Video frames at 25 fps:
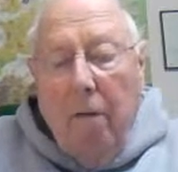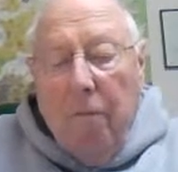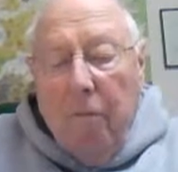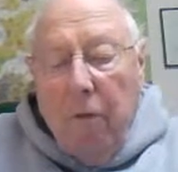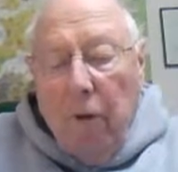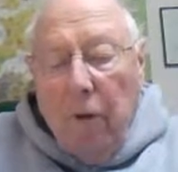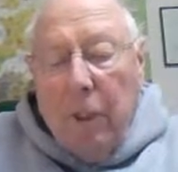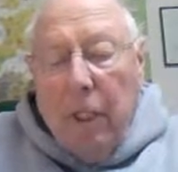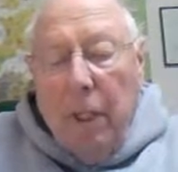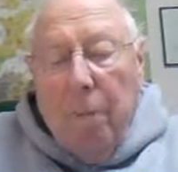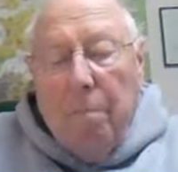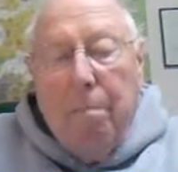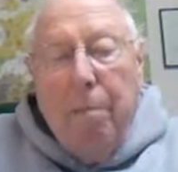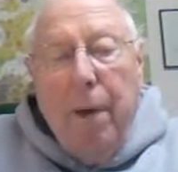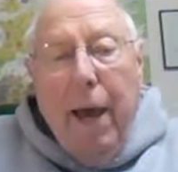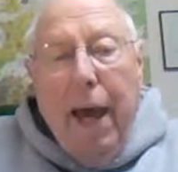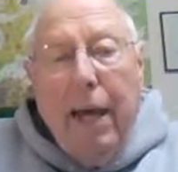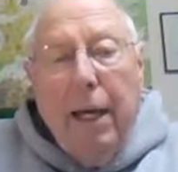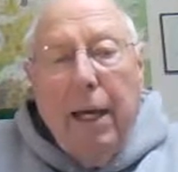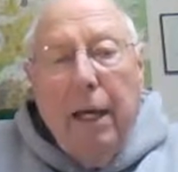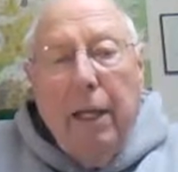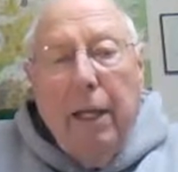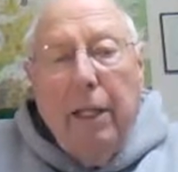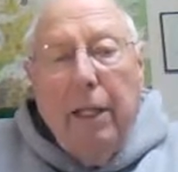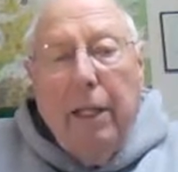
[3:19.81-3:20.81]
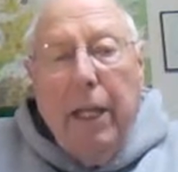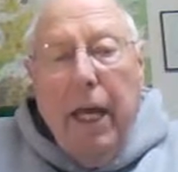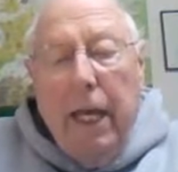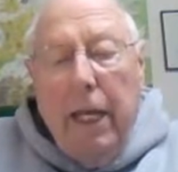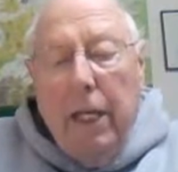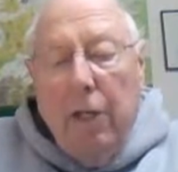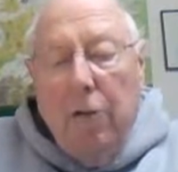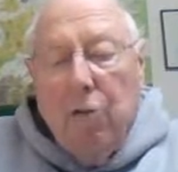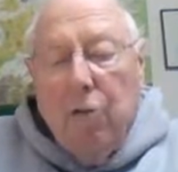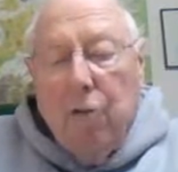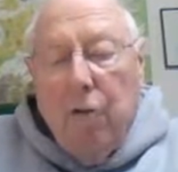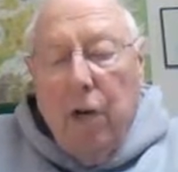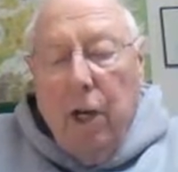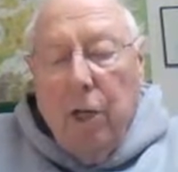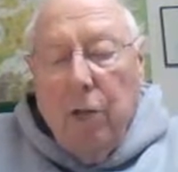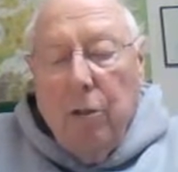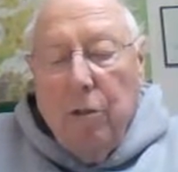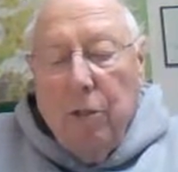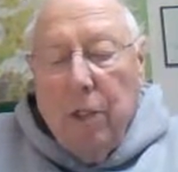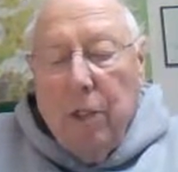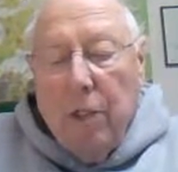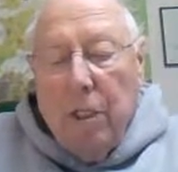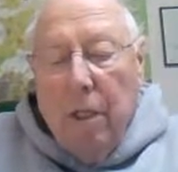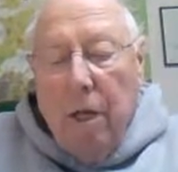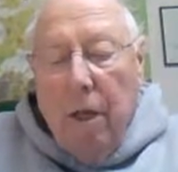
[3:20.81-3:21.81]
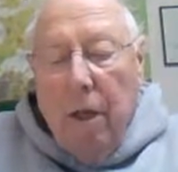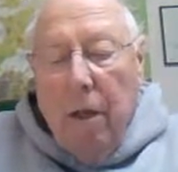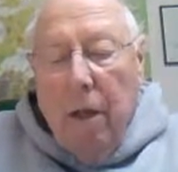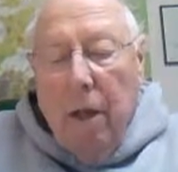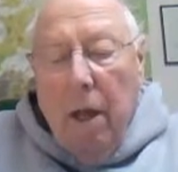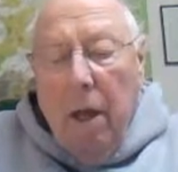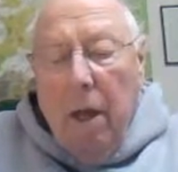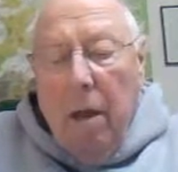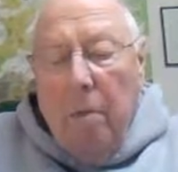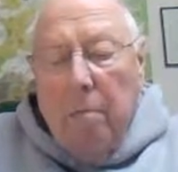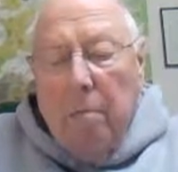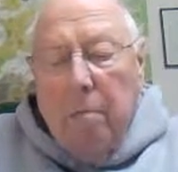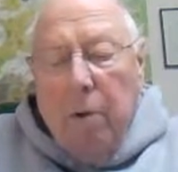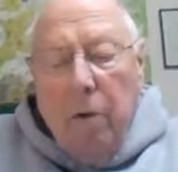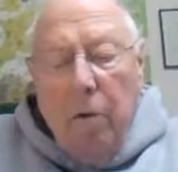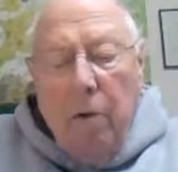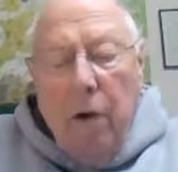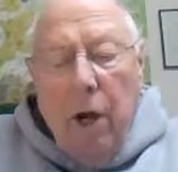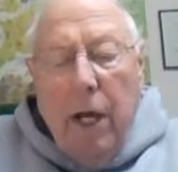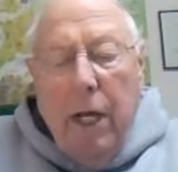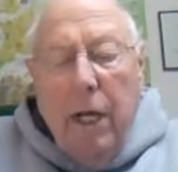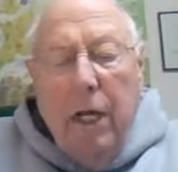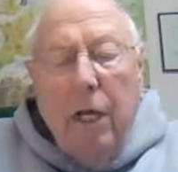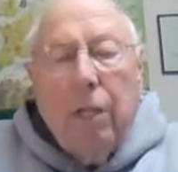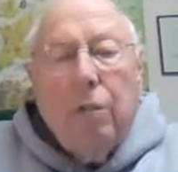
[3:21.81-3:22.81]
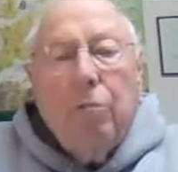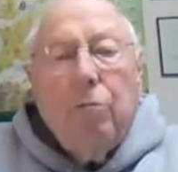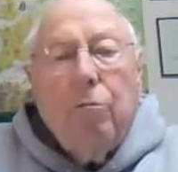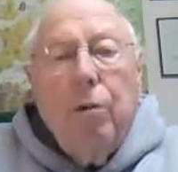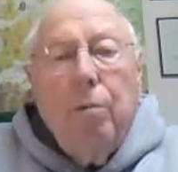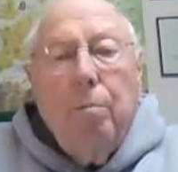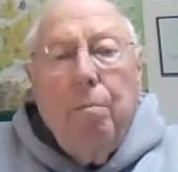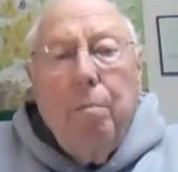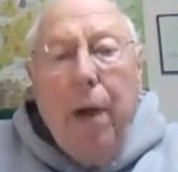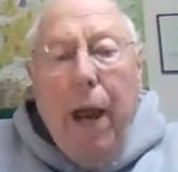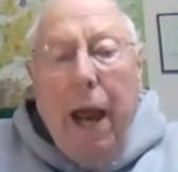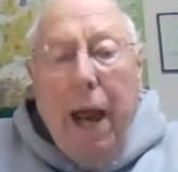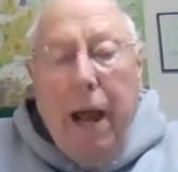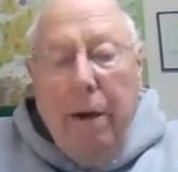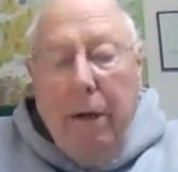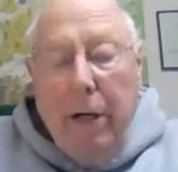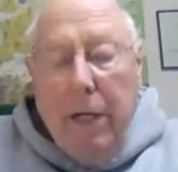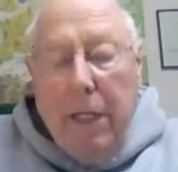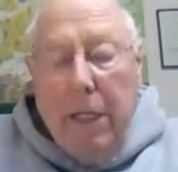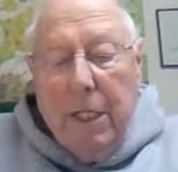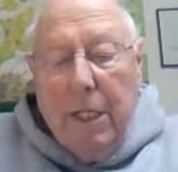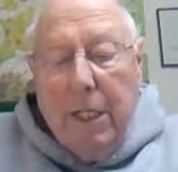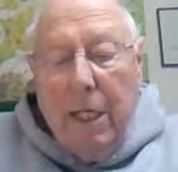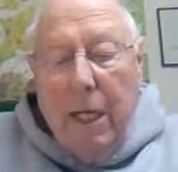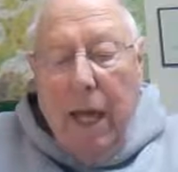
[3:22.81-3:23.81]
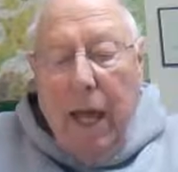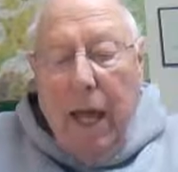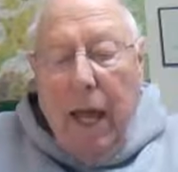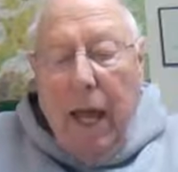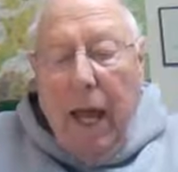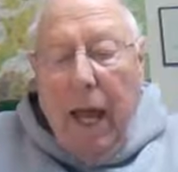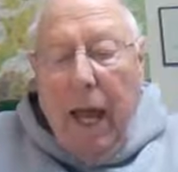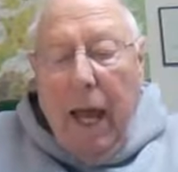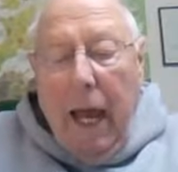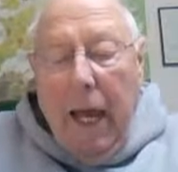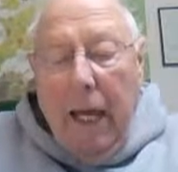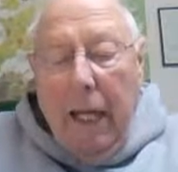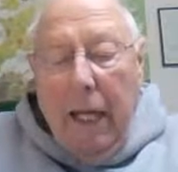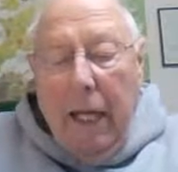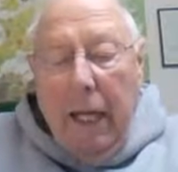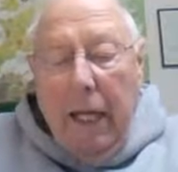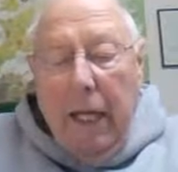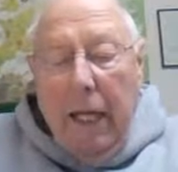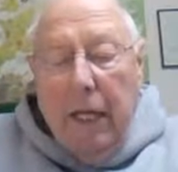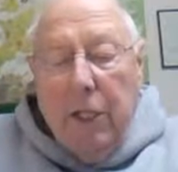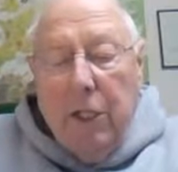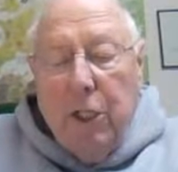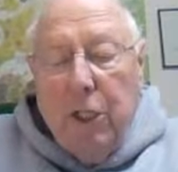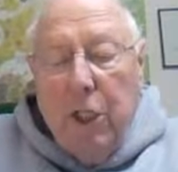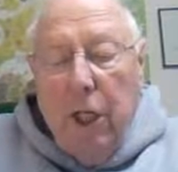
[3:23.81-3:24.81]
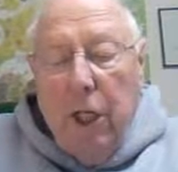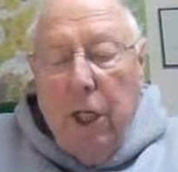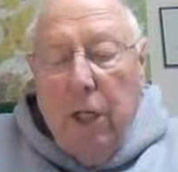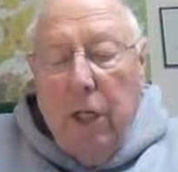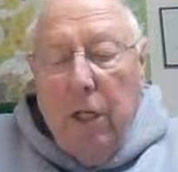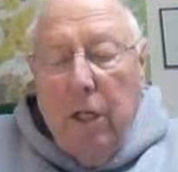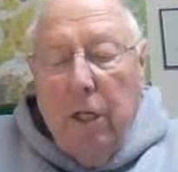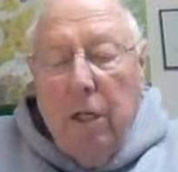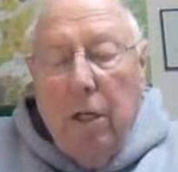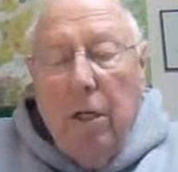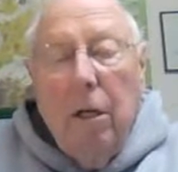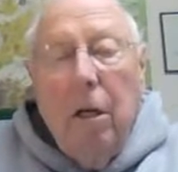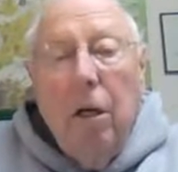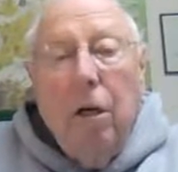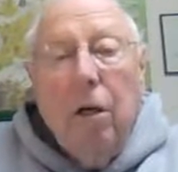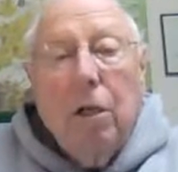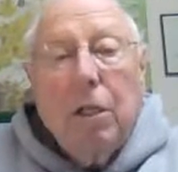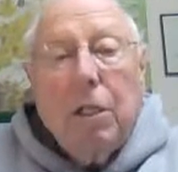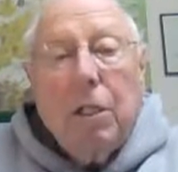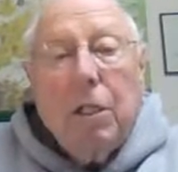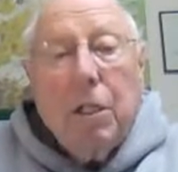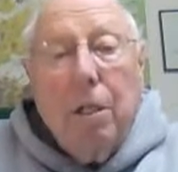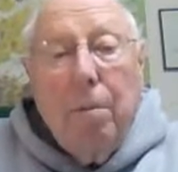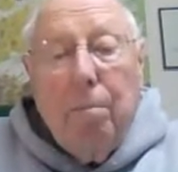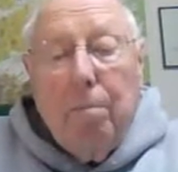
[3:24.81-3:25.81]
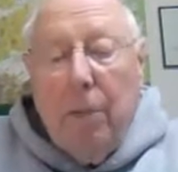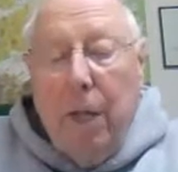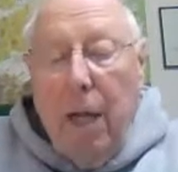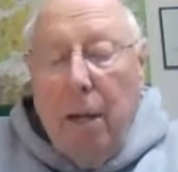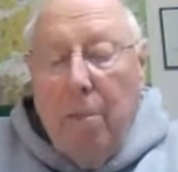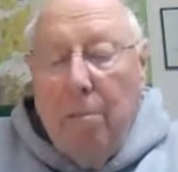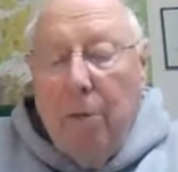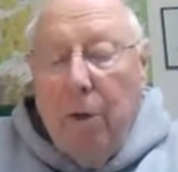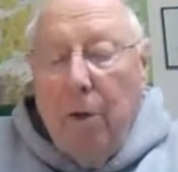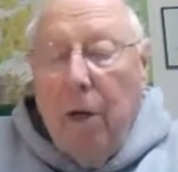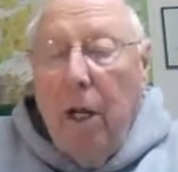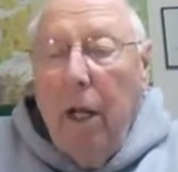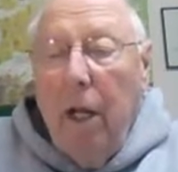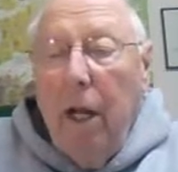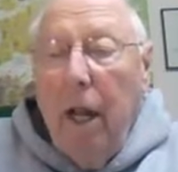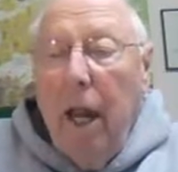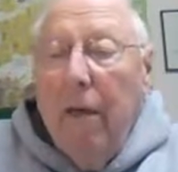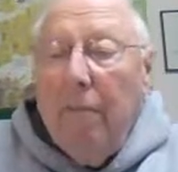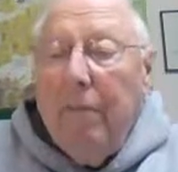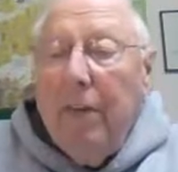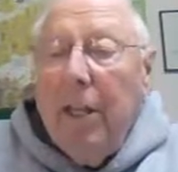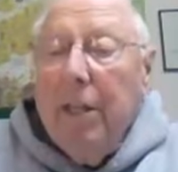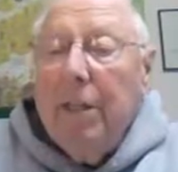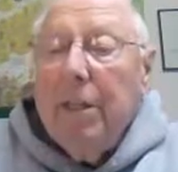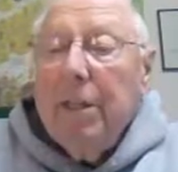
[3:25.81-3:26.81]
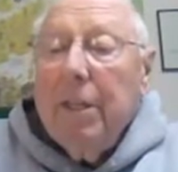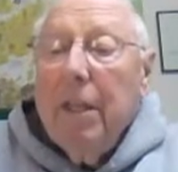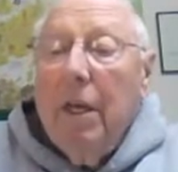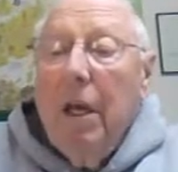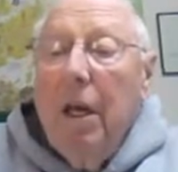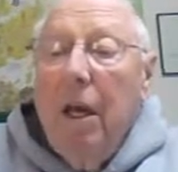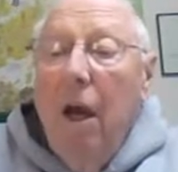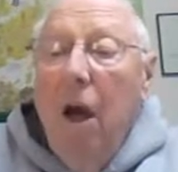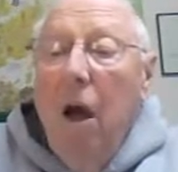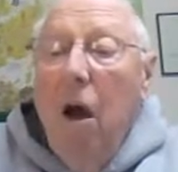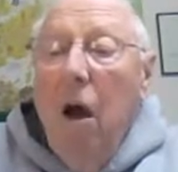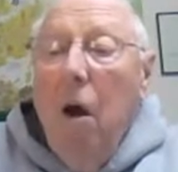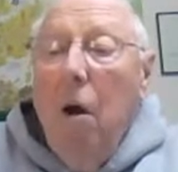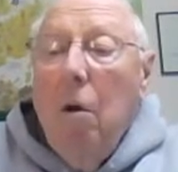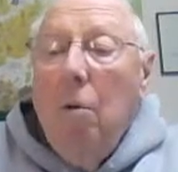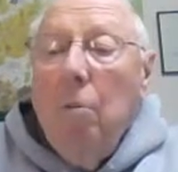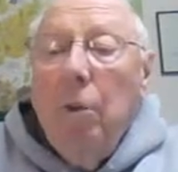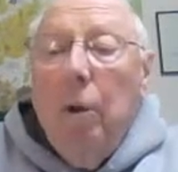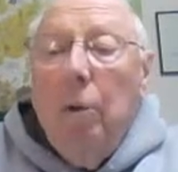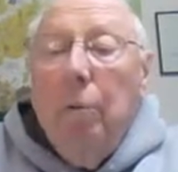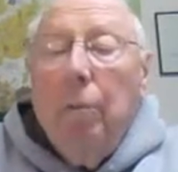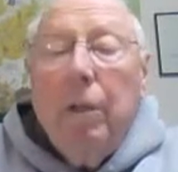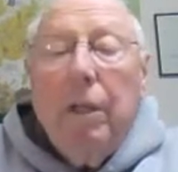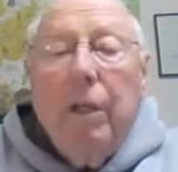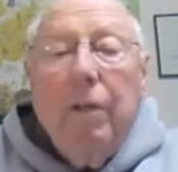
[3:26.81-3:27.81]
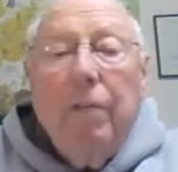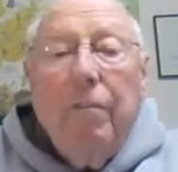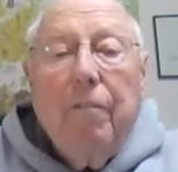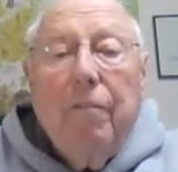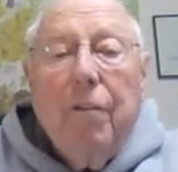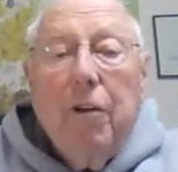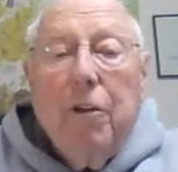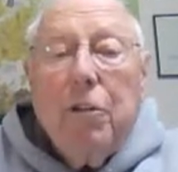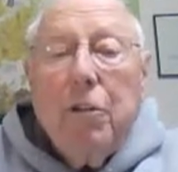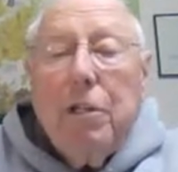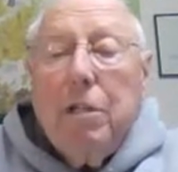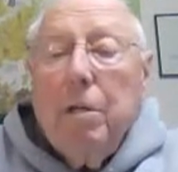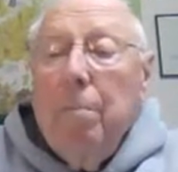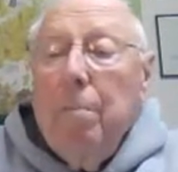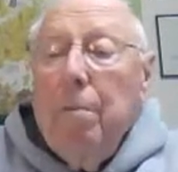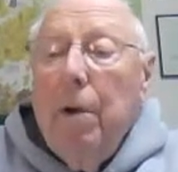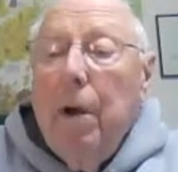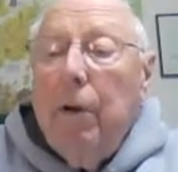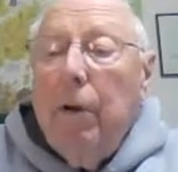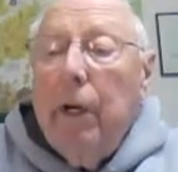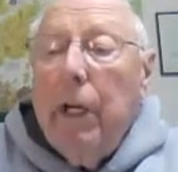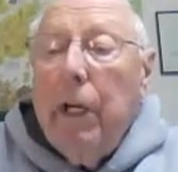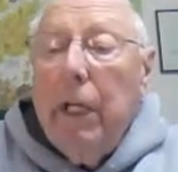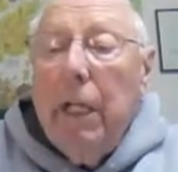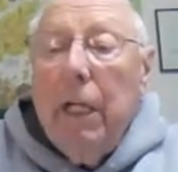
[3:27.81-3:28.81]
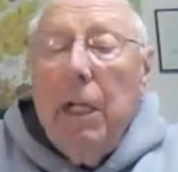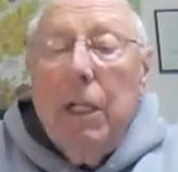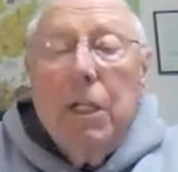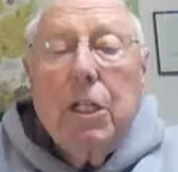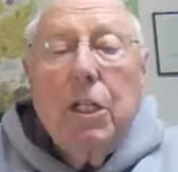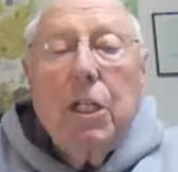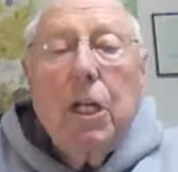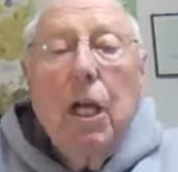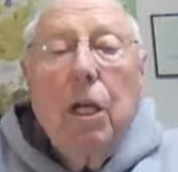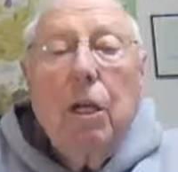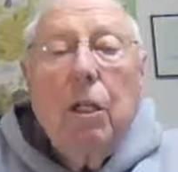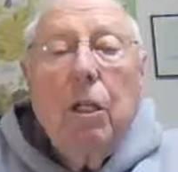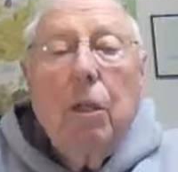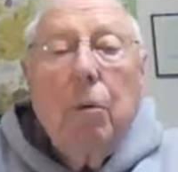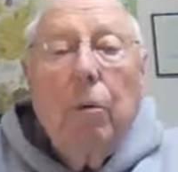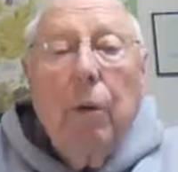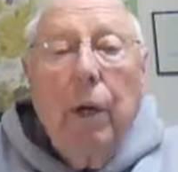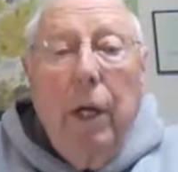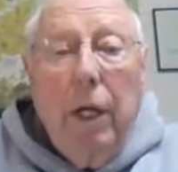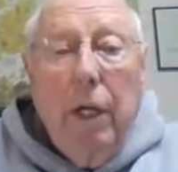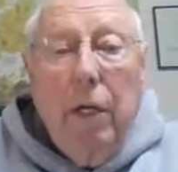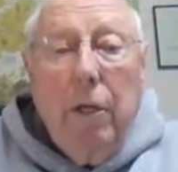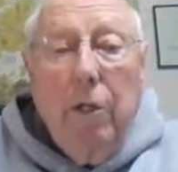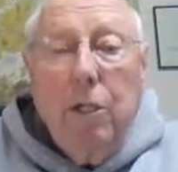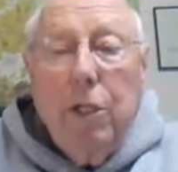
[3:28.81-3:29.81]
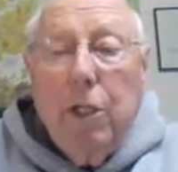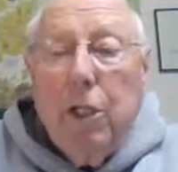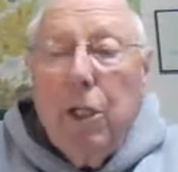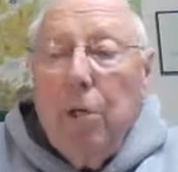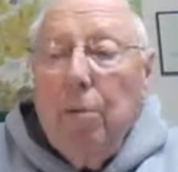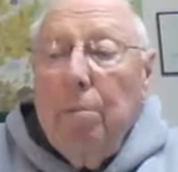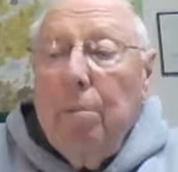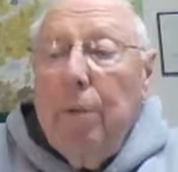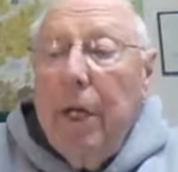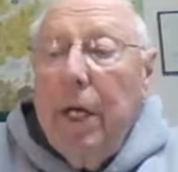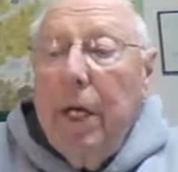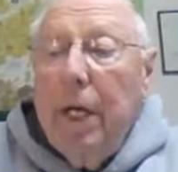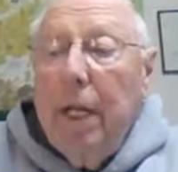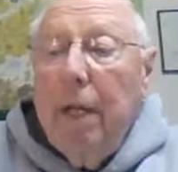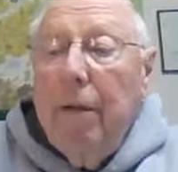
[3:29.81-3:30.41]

fought the Battle of the Hedgerows, paraded through Paris, and last year, on September 11th, we were the first Americans to enter Germany.